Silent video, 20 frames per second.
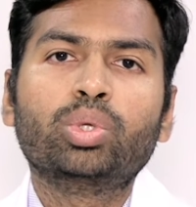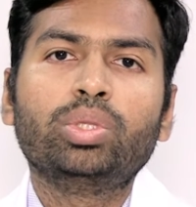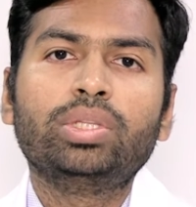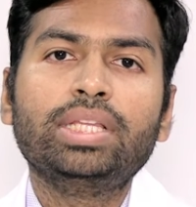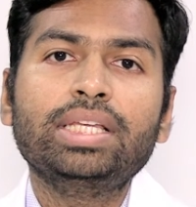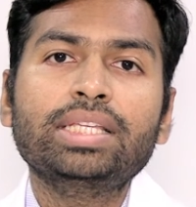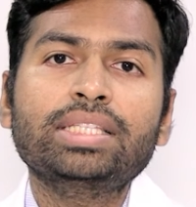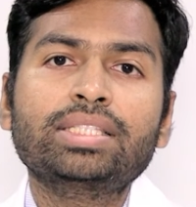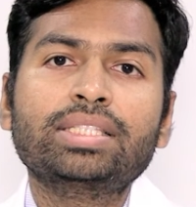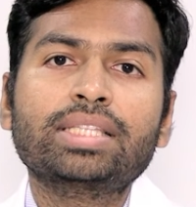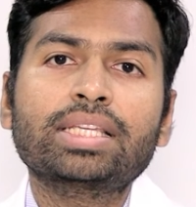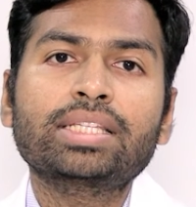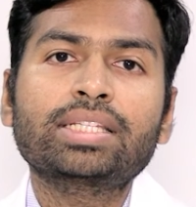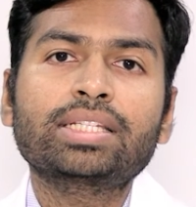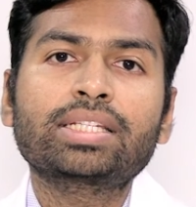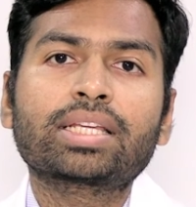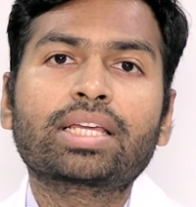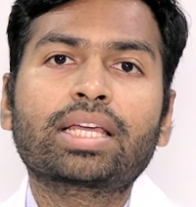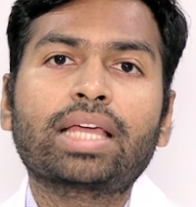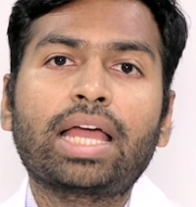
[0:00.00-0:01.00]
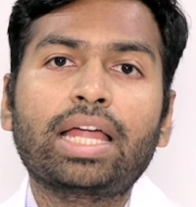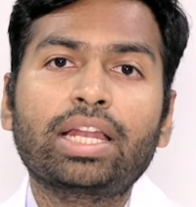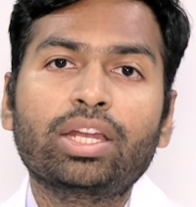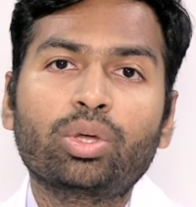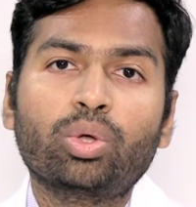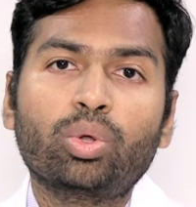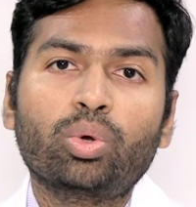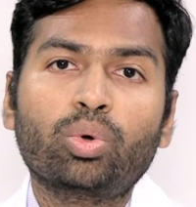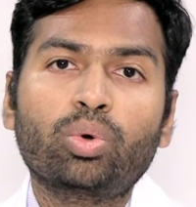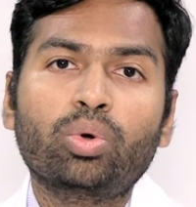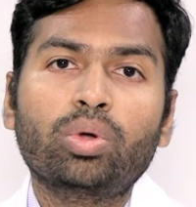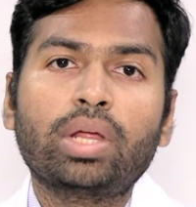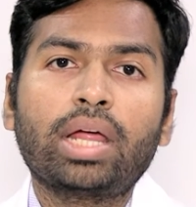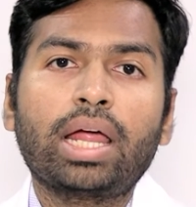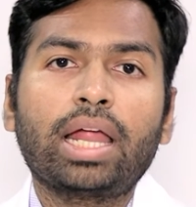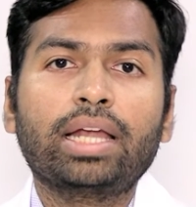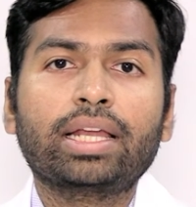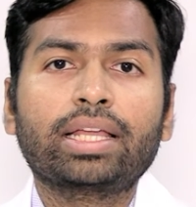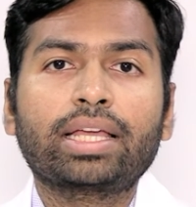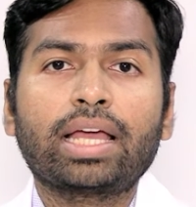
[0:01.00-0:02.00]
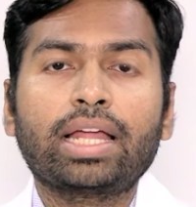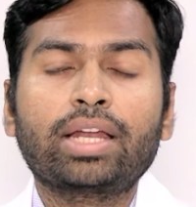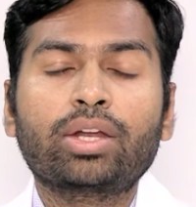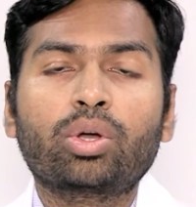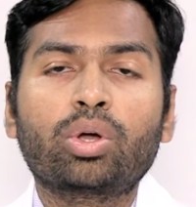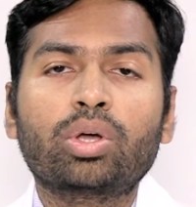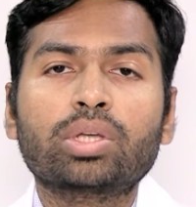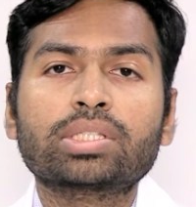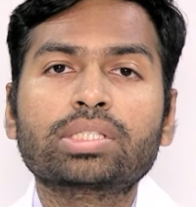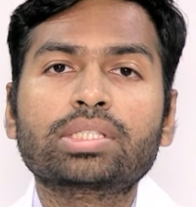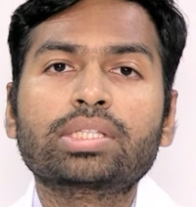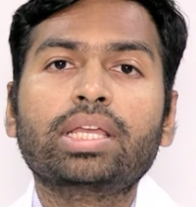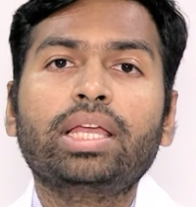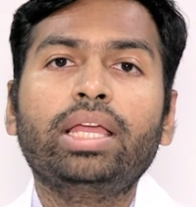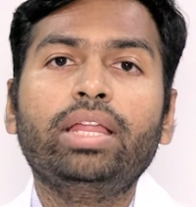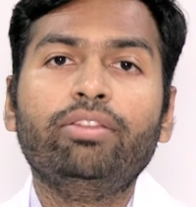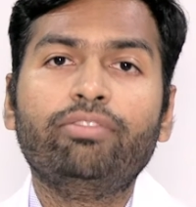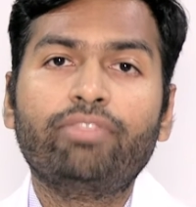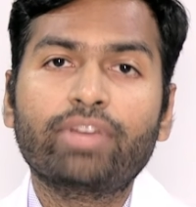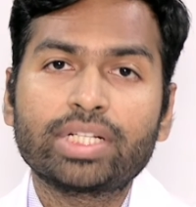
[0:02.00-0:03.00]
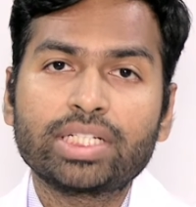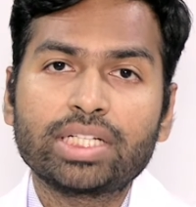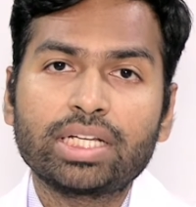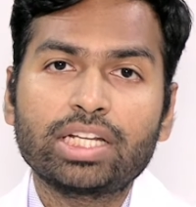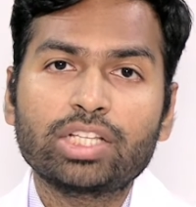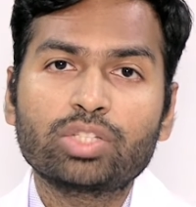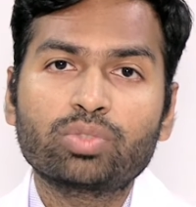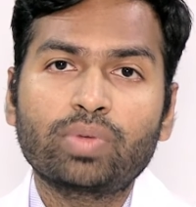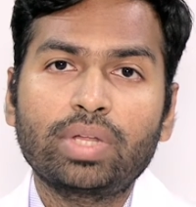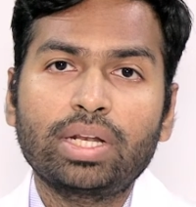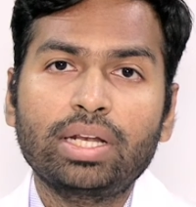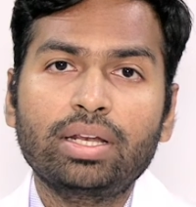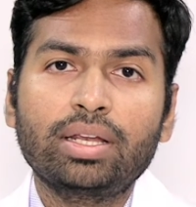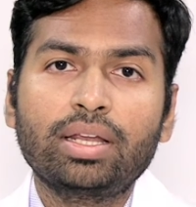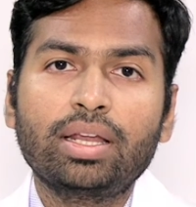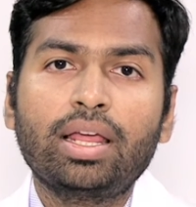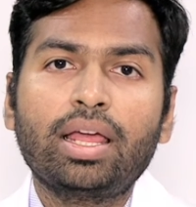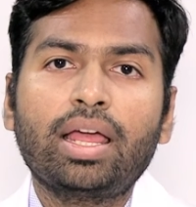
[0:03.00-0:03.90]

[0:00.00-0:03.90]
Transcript: So this cyst can grow and can cause infection as well,